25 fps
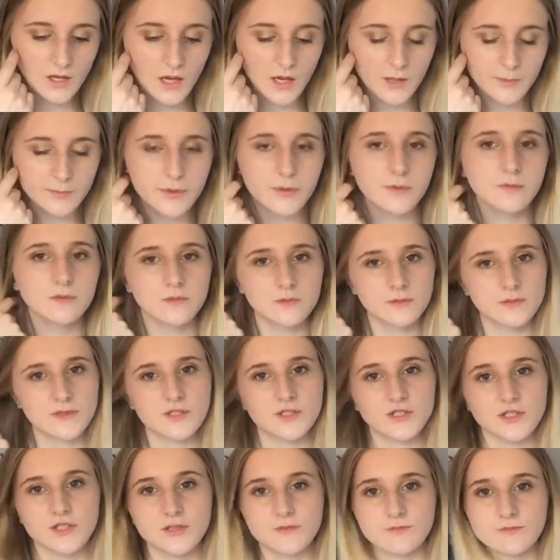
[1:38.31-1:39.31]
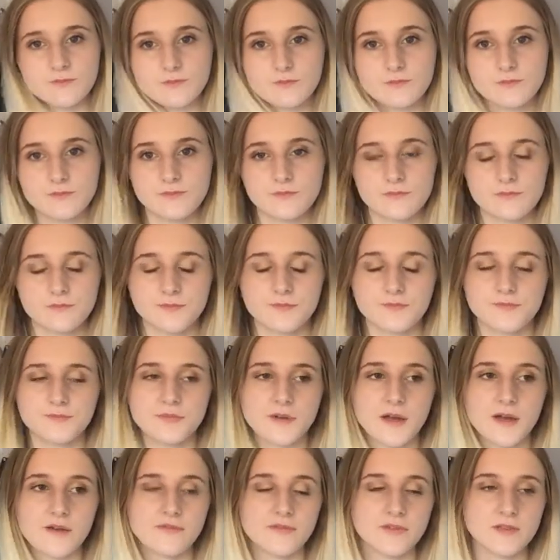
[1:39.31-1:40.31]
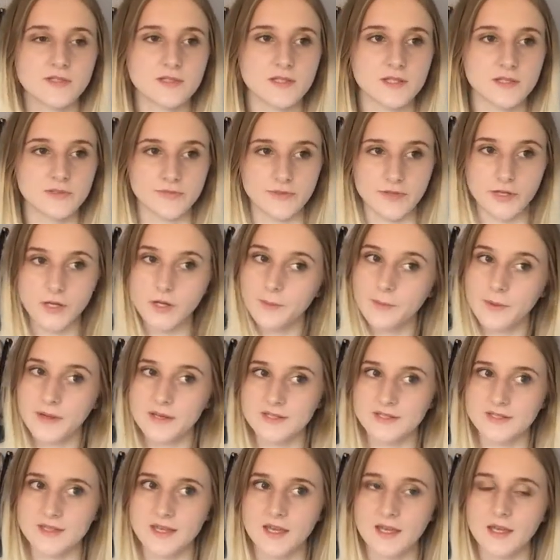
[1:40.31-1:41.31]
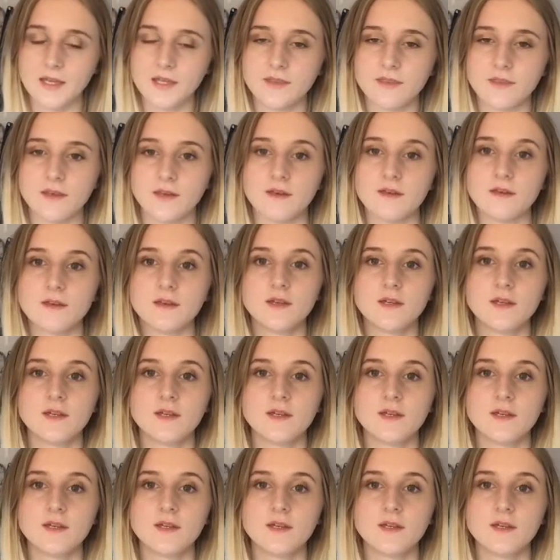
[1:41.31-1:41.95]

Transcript: I probably should preface this video by saying that